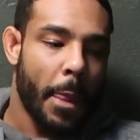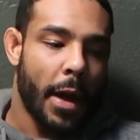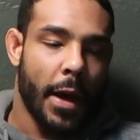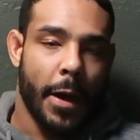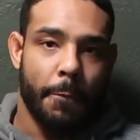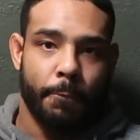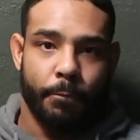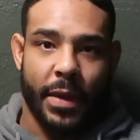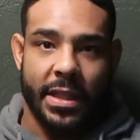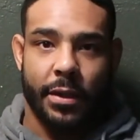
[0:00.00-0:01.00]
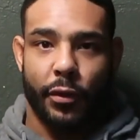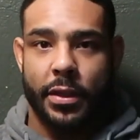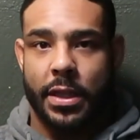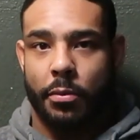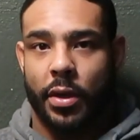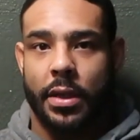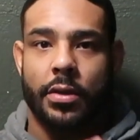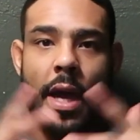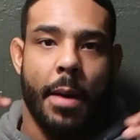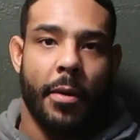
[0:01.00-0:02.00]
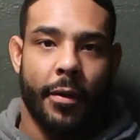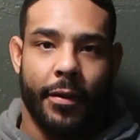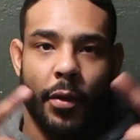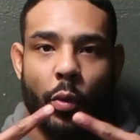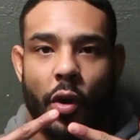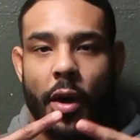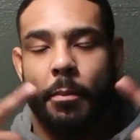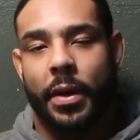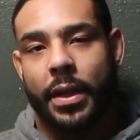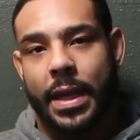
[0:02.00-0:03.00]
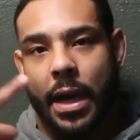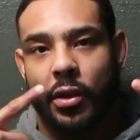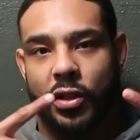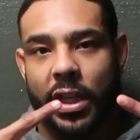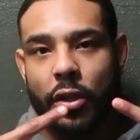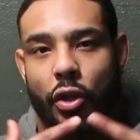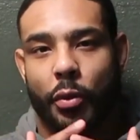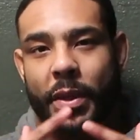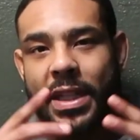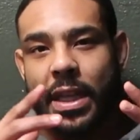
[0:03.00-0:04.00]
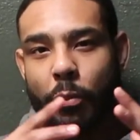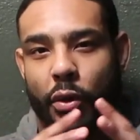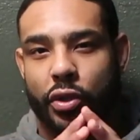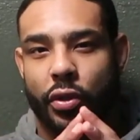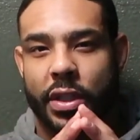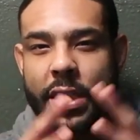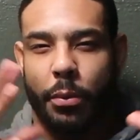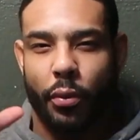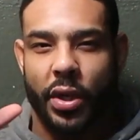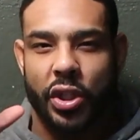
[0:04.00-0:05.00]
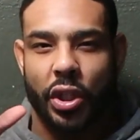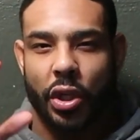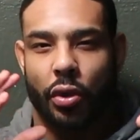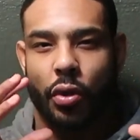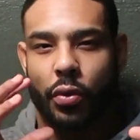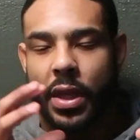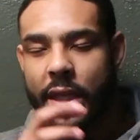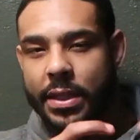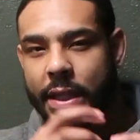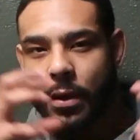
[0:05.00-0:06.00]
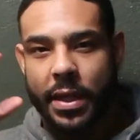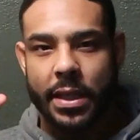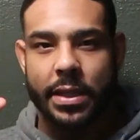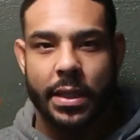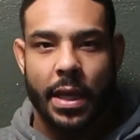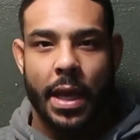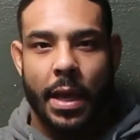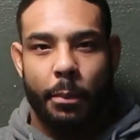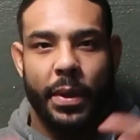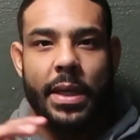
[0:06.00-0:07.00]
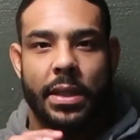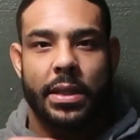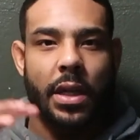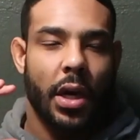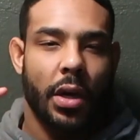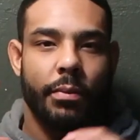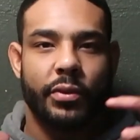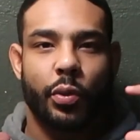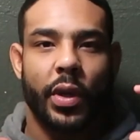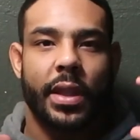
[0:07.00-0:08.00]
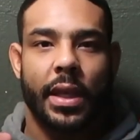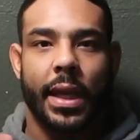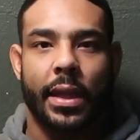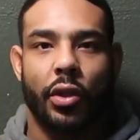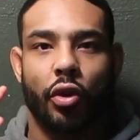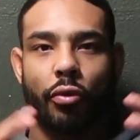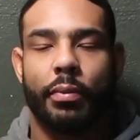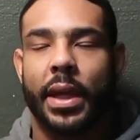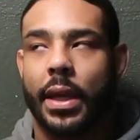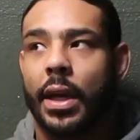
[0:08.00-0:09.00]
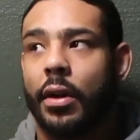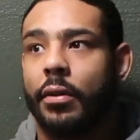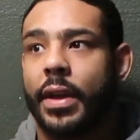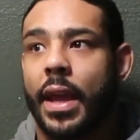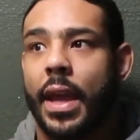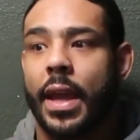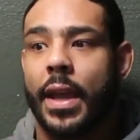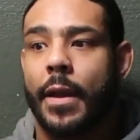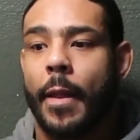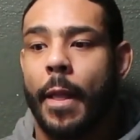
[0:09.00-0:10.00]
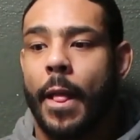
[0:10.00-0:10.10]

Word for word: um, that's it for the summary. So hop off if you want, but now I'll dig a little bit deeper. So the separation and loneliness. Now this piece comes with a little bit of a